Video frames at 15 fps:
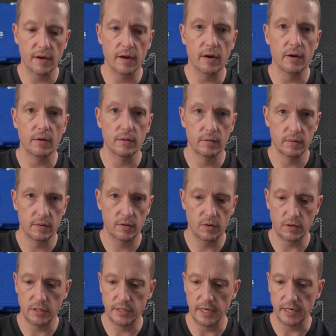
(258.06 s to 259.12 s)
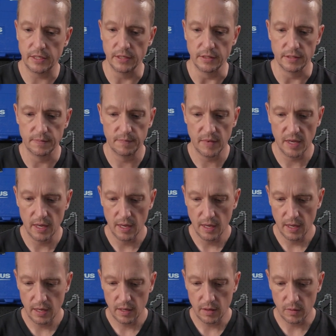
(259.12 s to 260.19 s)
our cross sections.
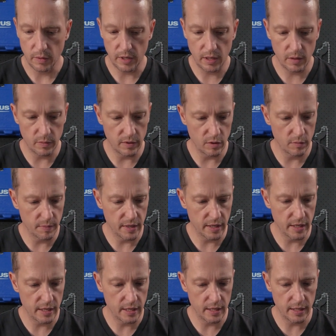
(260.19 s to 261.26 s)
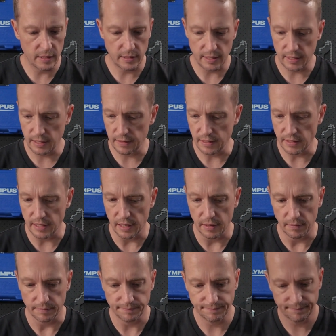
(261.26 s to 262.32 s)
We will be sanding these down.